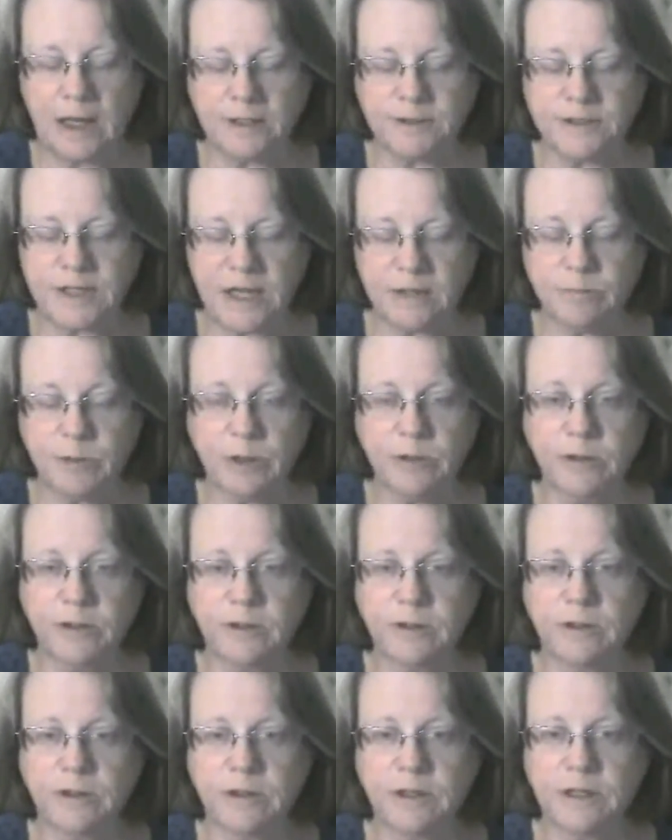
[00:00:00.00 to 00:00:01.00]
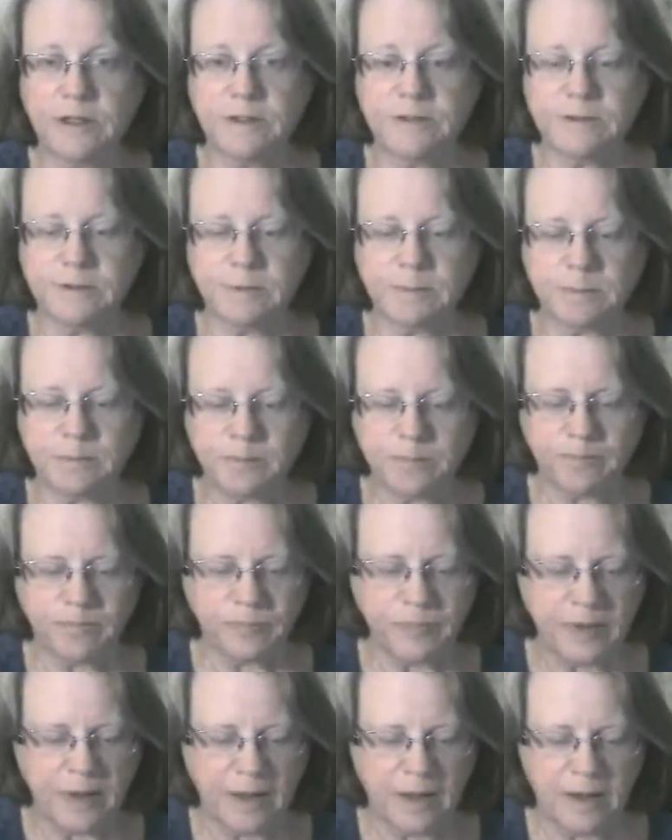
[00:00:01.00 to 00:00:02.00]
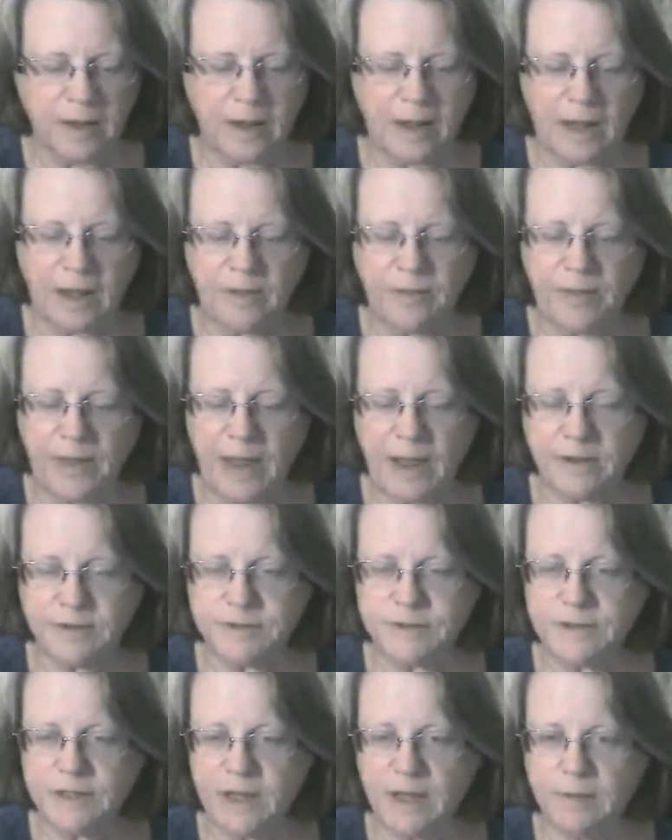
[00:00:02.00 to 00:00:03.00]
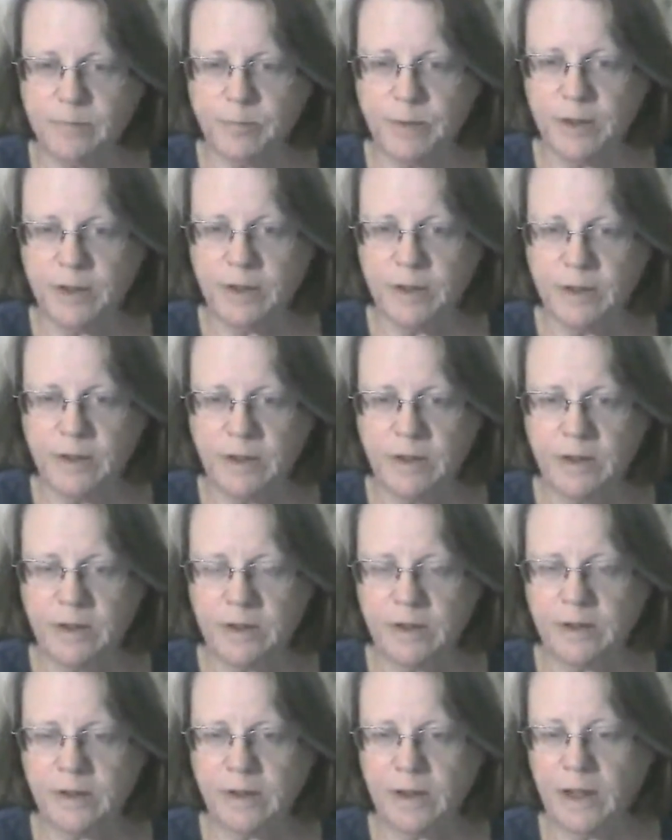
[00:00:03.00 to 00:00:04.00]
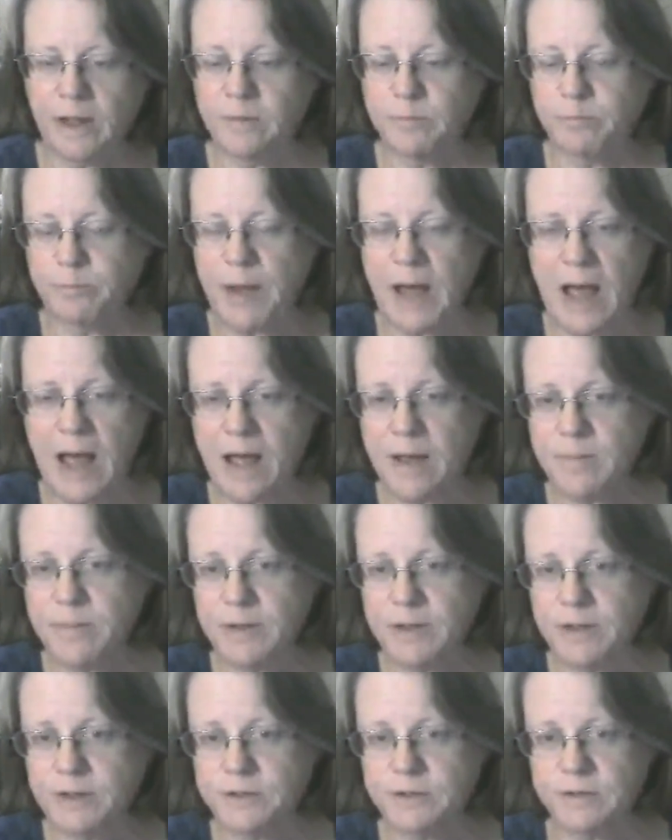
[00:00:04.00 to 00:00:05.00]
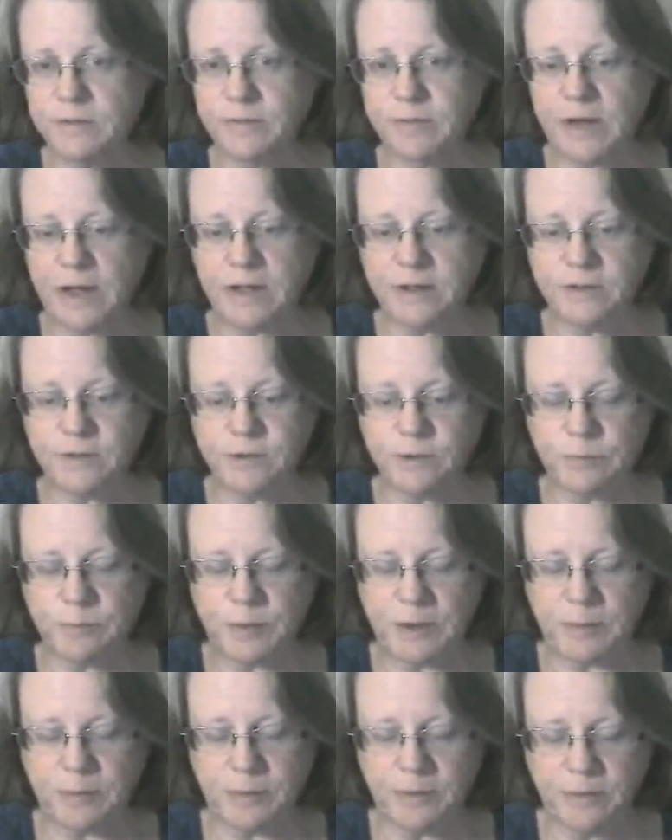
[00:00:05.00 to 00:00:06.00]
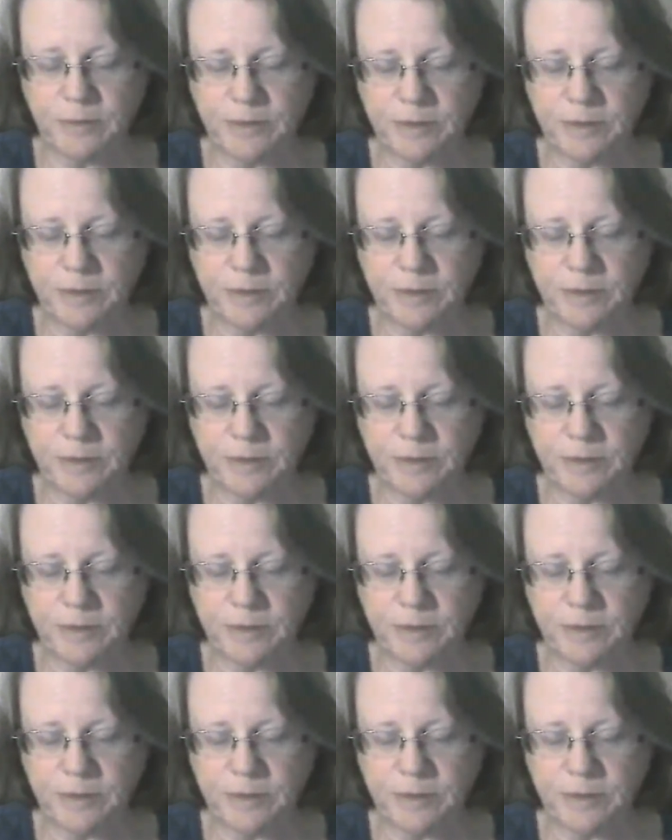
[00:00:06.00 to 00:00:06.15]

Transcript: 10 million cookies. And now say Bill and Bob each invite 2 people,